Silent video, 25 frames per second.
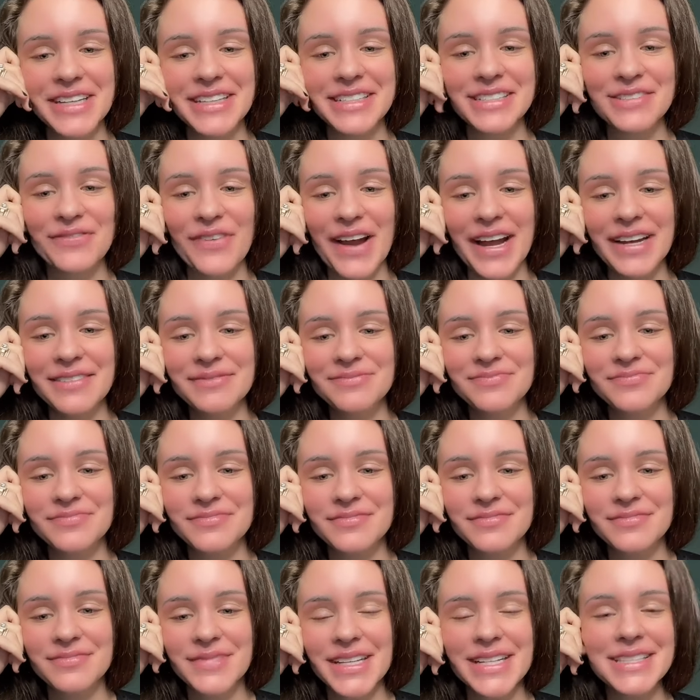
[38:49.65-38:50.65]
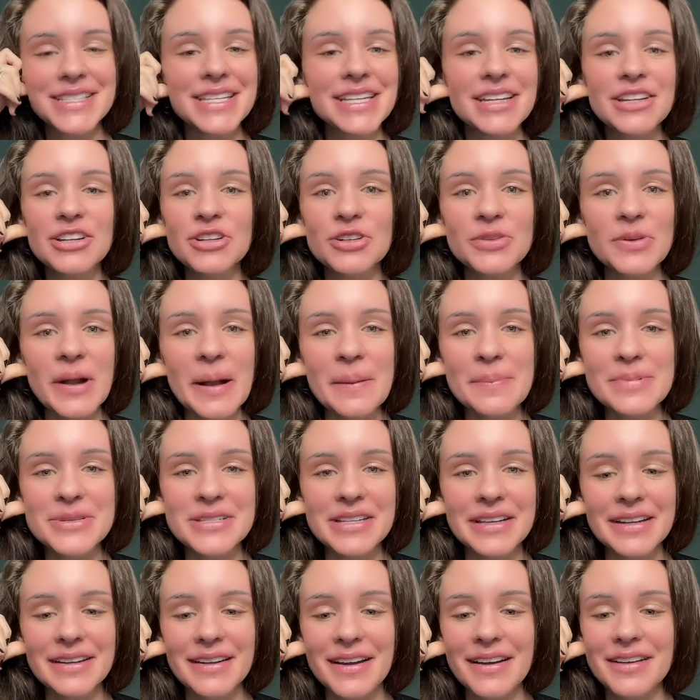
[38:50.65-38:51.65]
It's fine. It's an
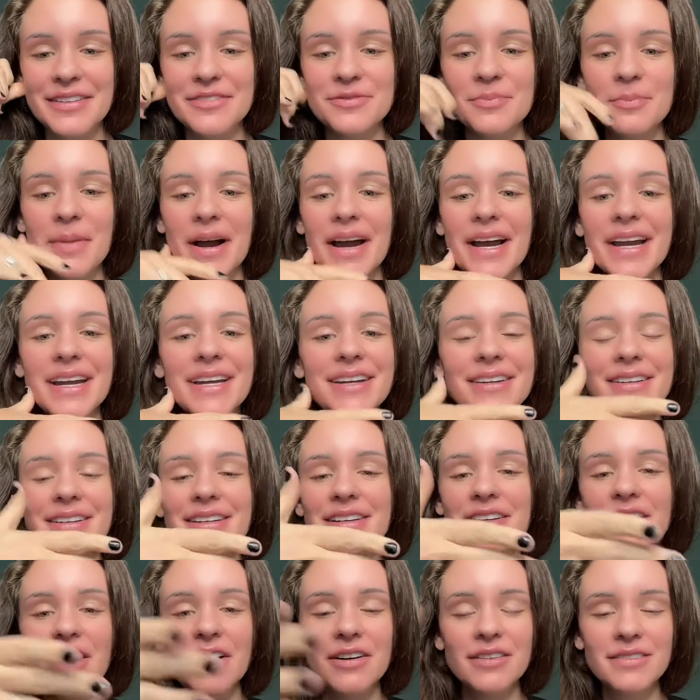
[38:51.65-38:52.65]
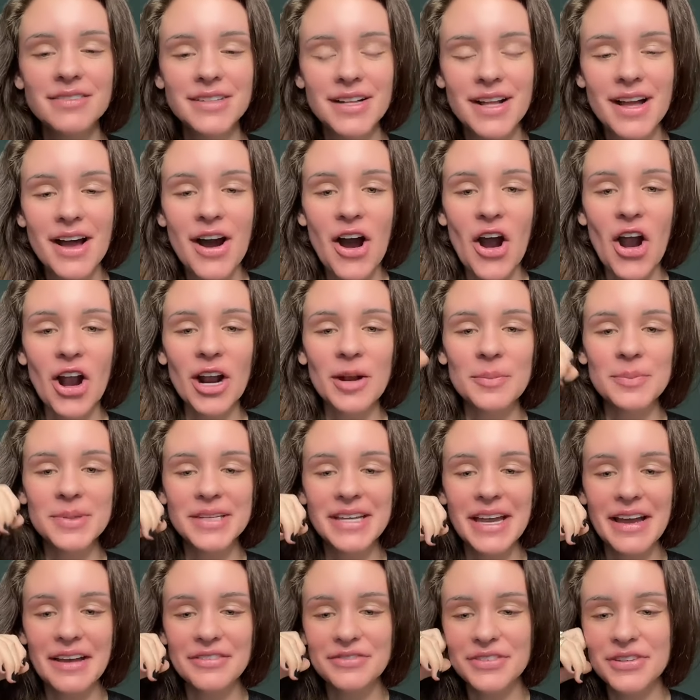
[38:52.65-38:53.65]
interruption of my, you know,
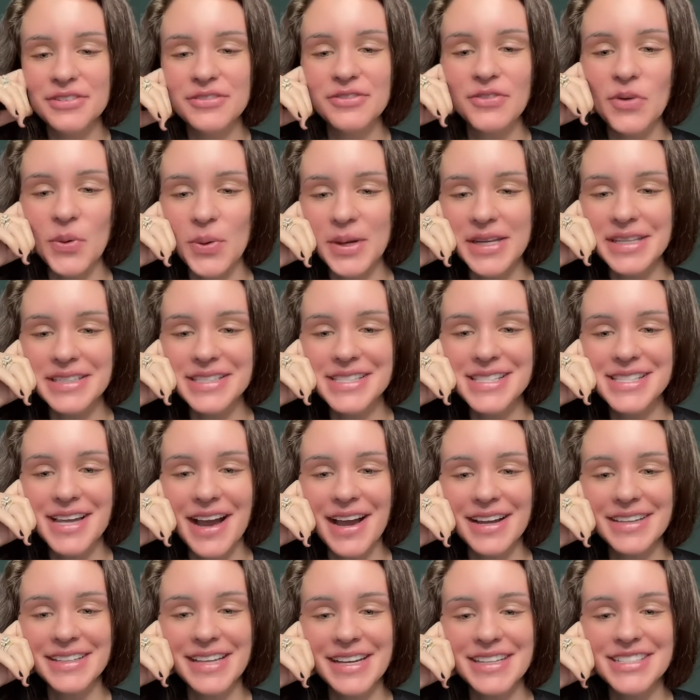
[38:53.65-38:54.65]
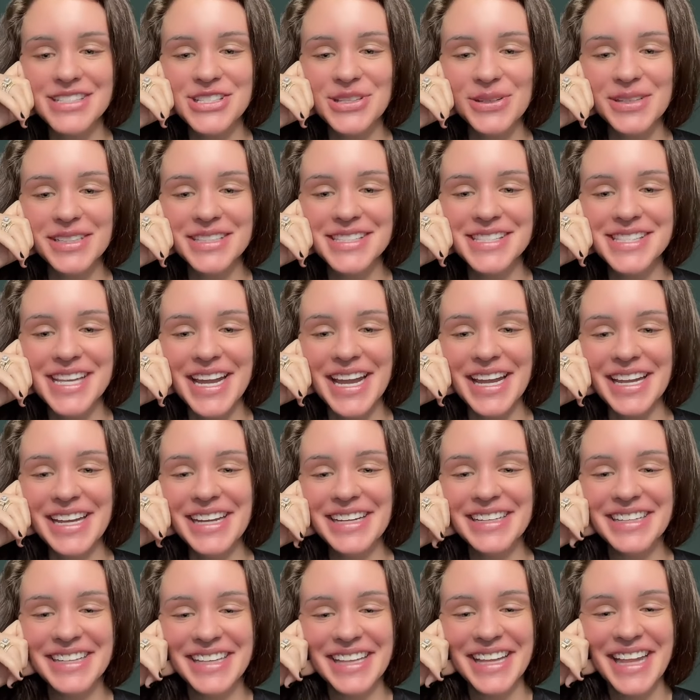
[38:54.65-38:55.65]
RBF voice, I guess you could
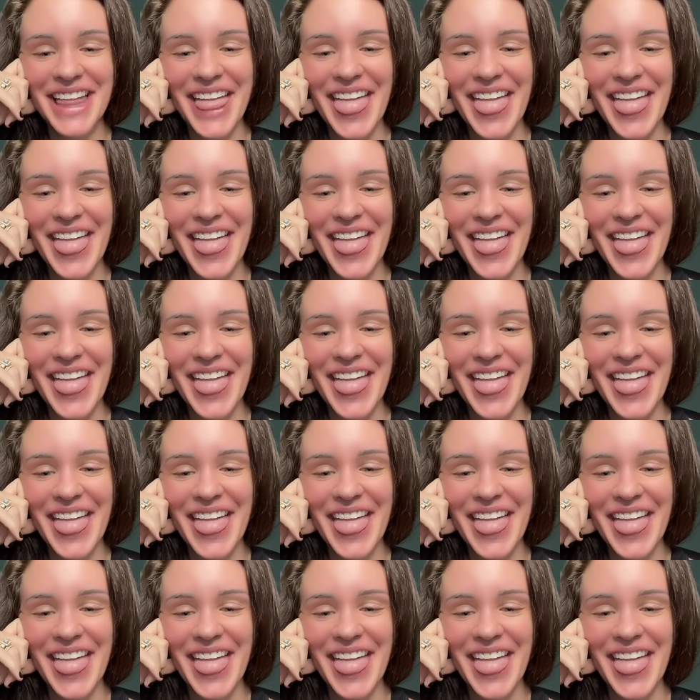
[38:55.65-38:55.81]
say.